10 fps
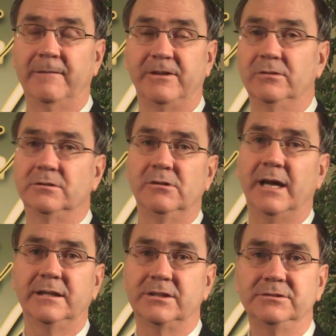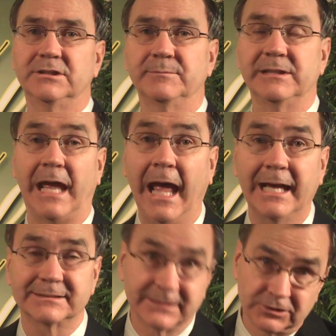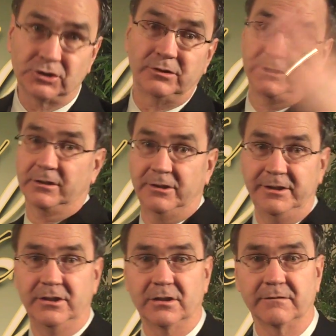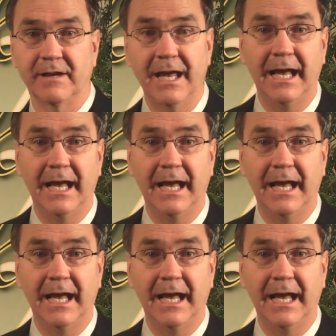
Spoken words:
If you don't know how to do something, ask. It'll shorten your learning curve.